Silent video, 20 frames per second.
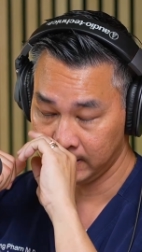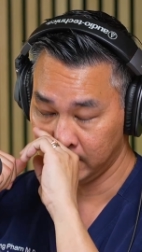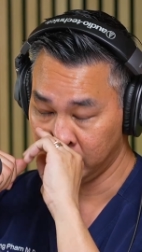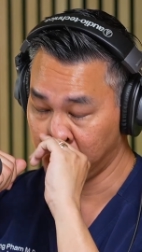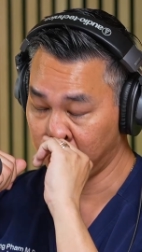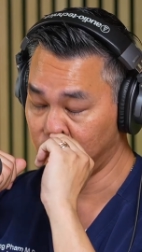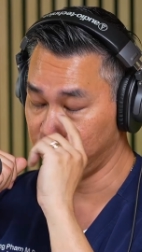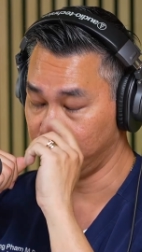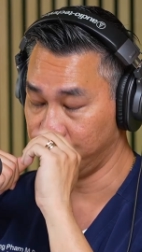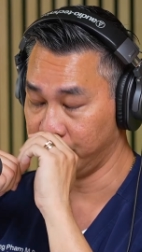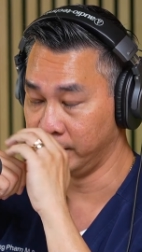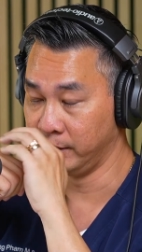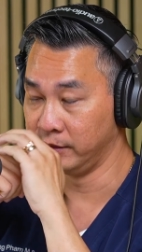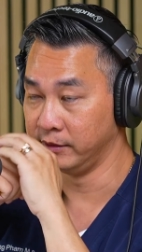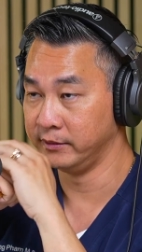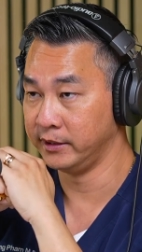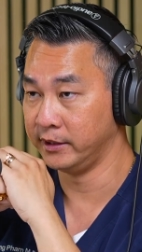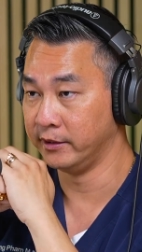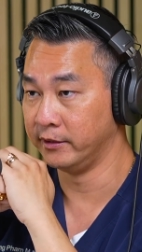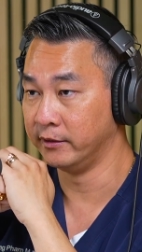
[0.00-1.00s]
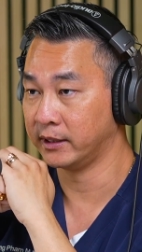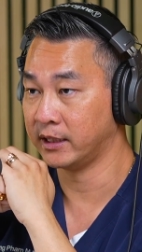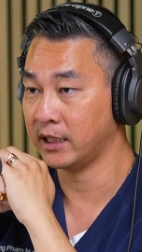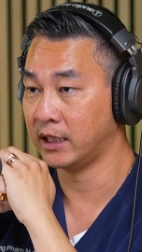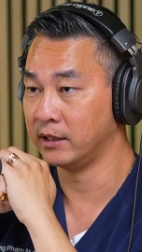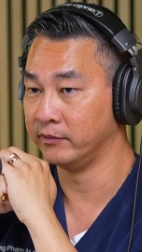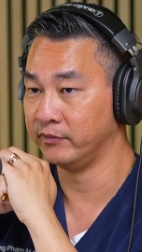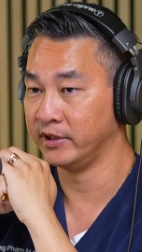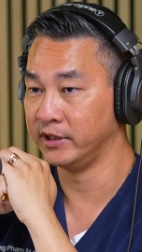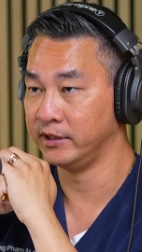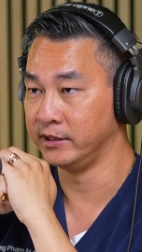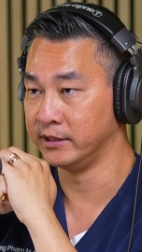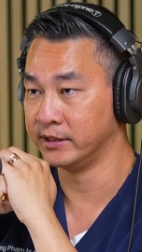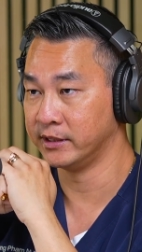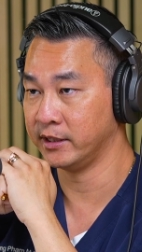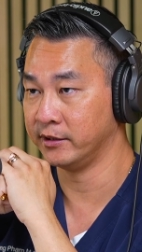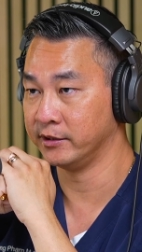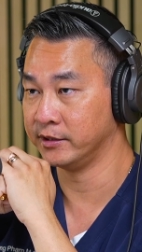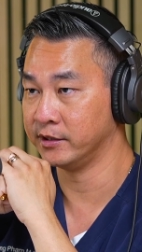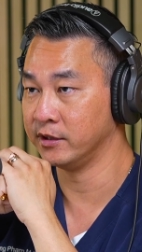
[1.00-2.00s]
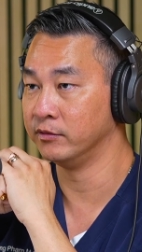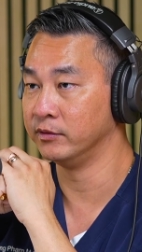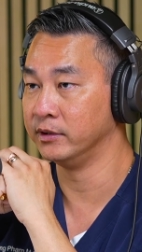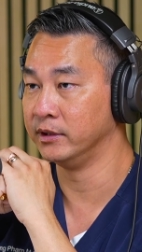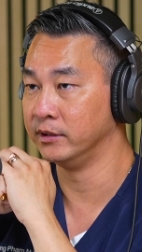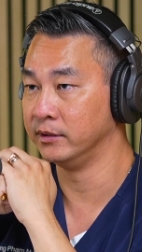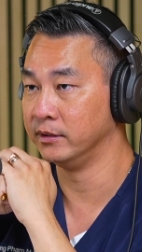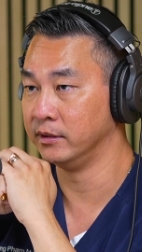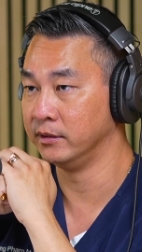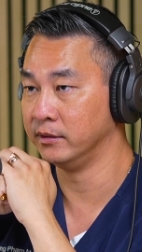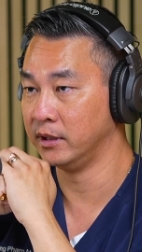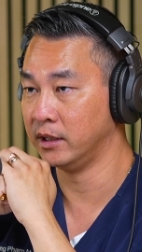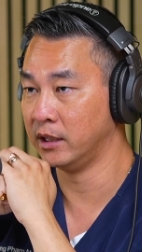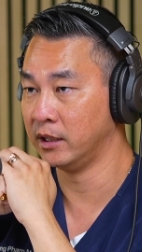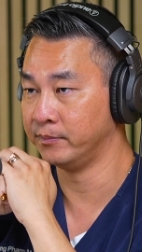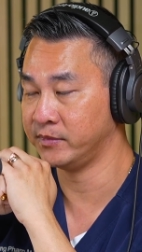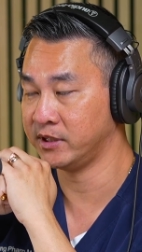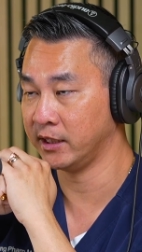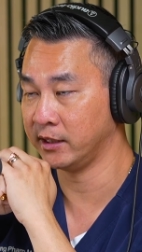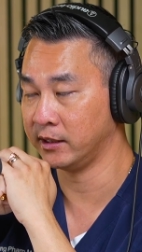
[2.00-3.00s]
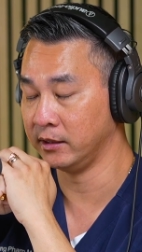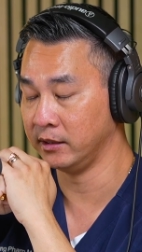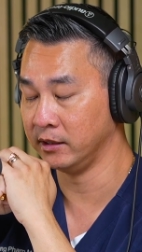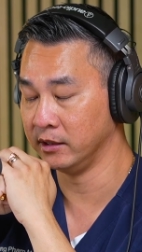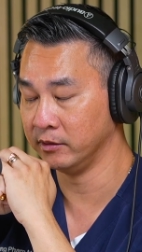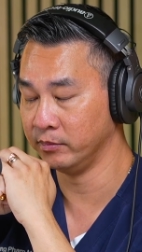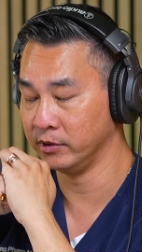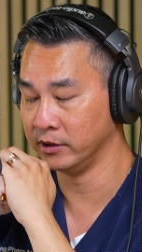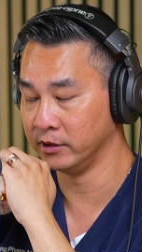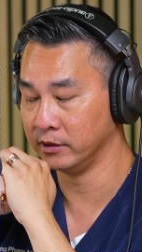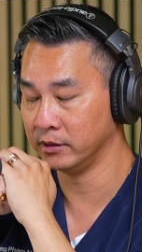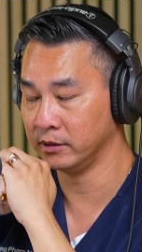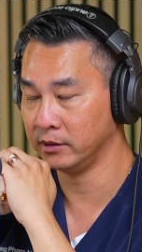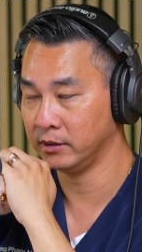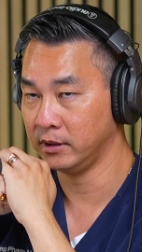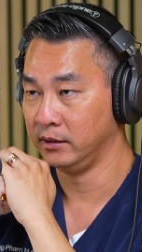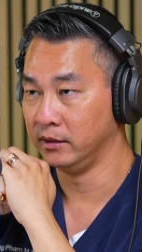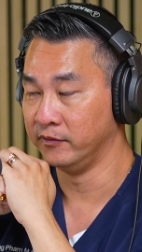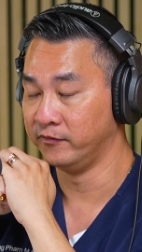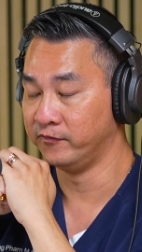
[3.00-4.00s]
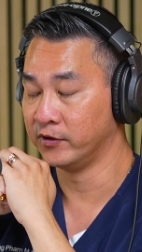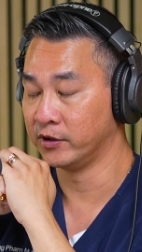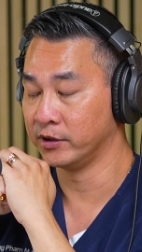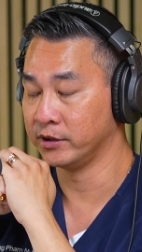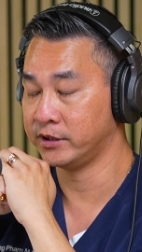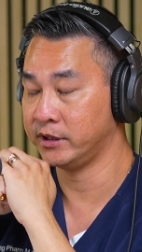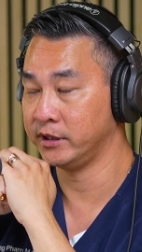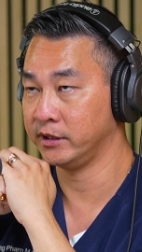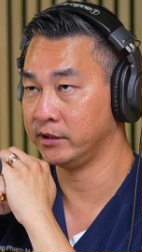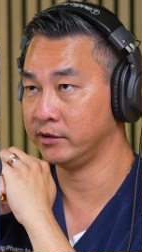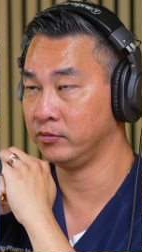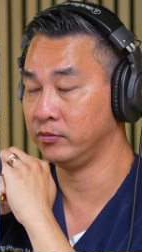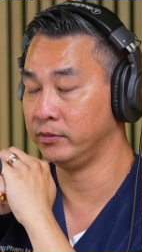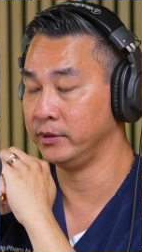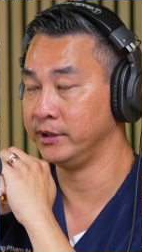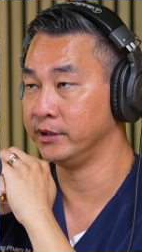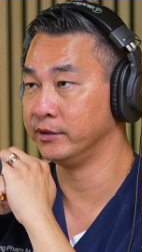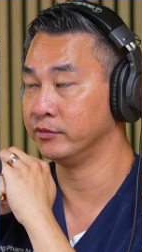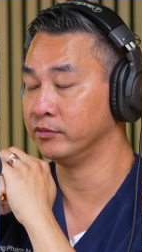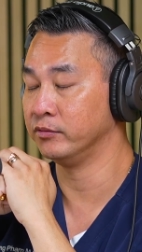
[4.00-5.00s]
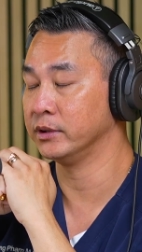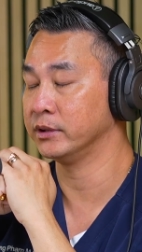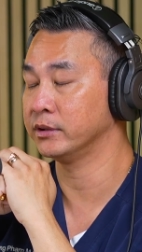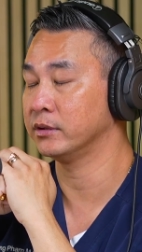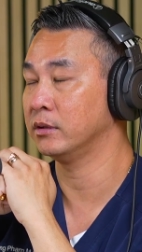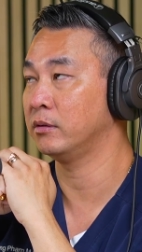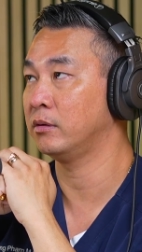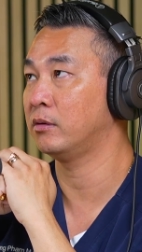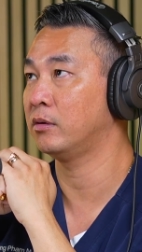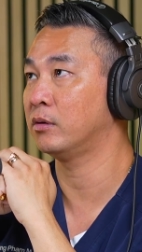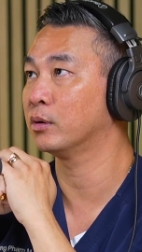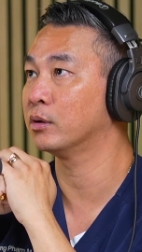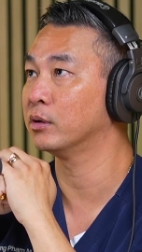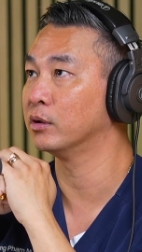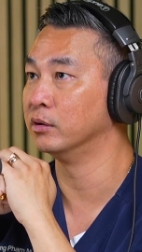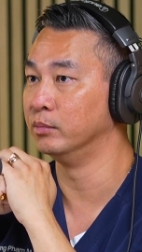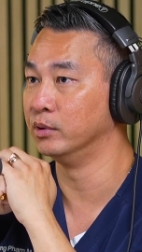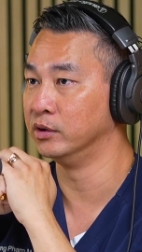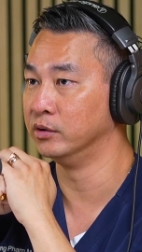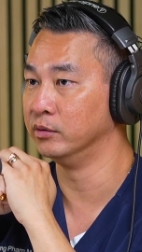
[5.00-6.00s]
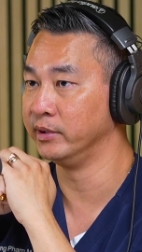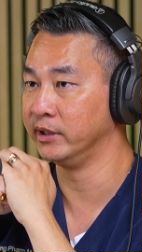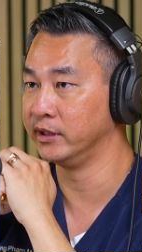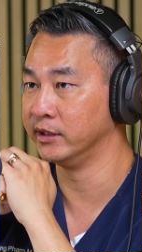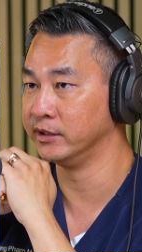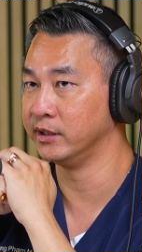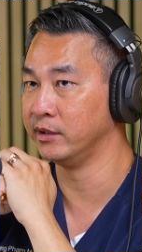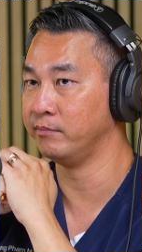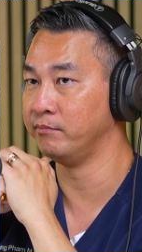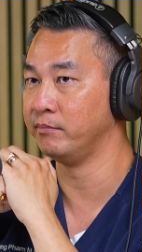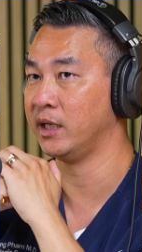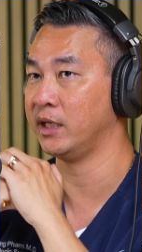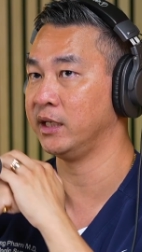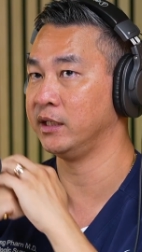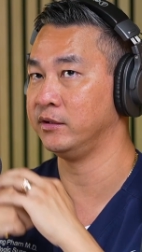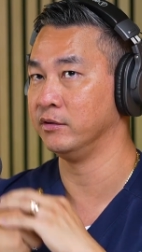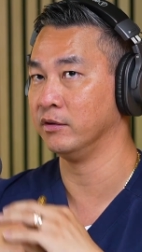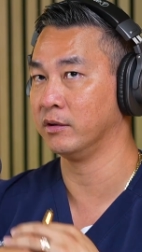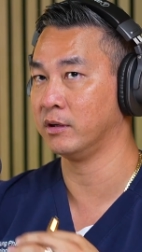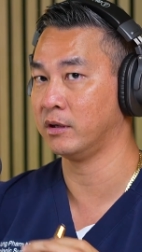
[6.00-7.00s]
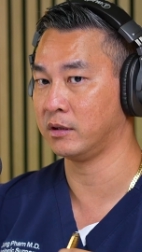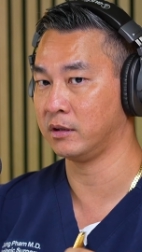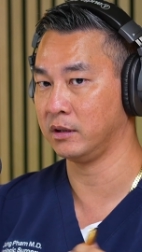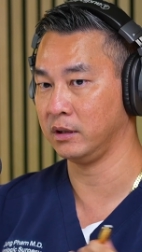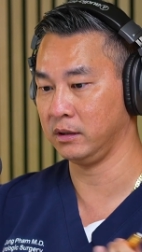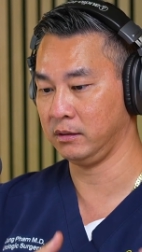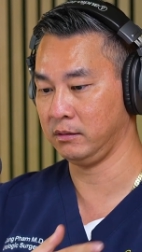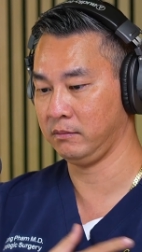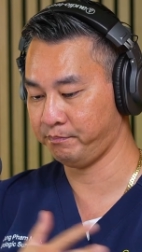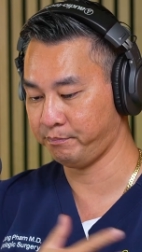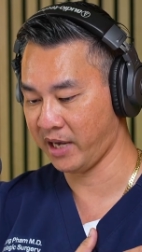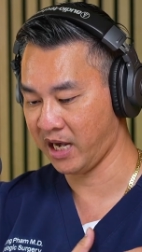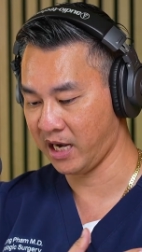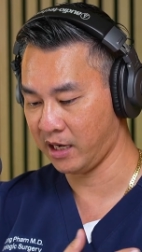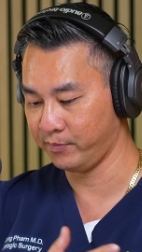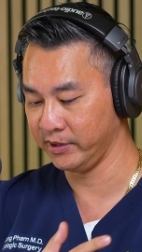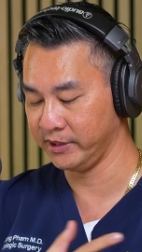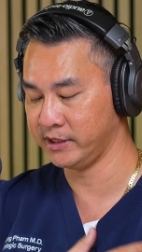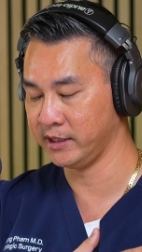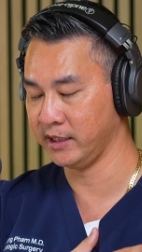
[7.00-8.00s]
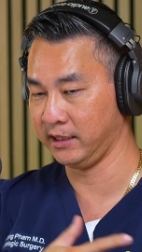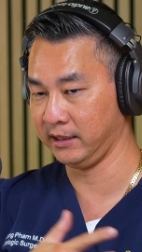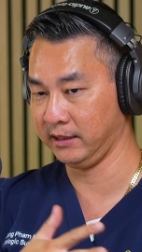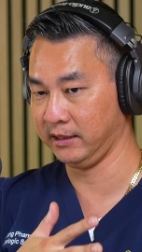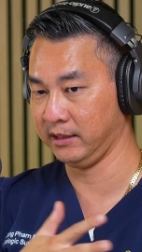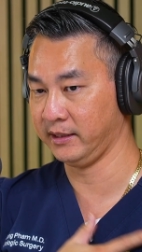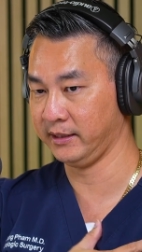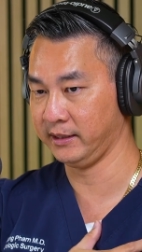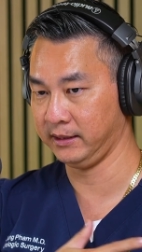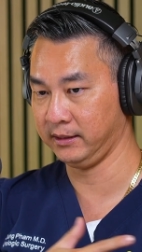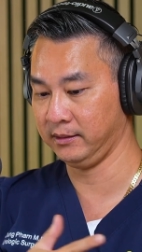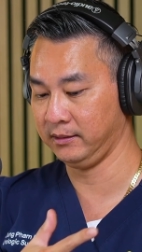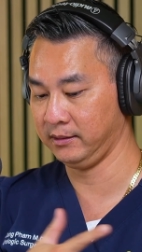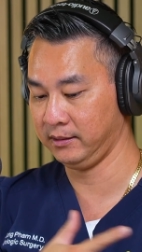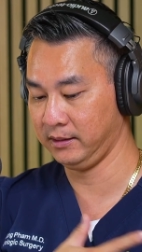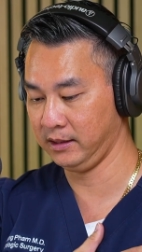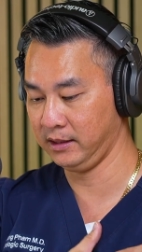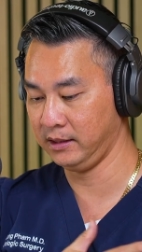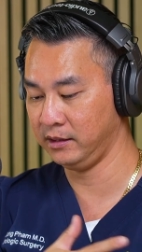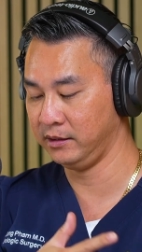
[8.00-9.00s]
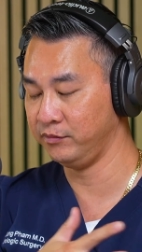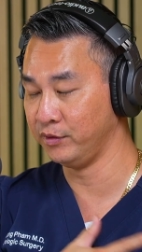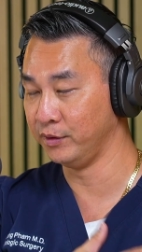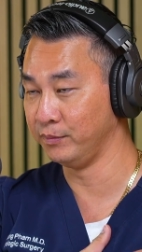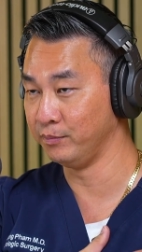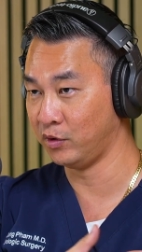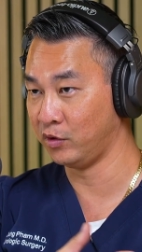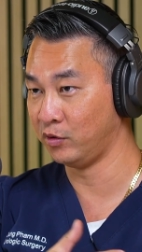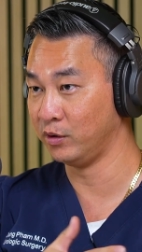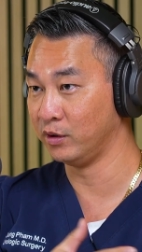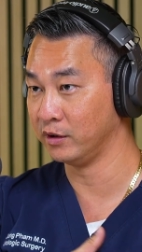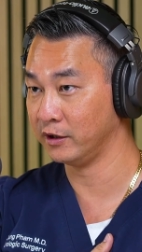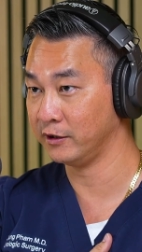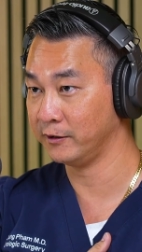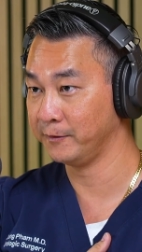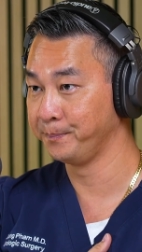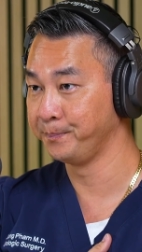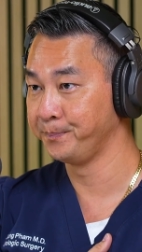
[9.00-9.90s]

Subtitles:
or, you know, kind of any serotonin uptake inhibitor, the first 6 weeks was horrible because it made your heart palpitate like even more.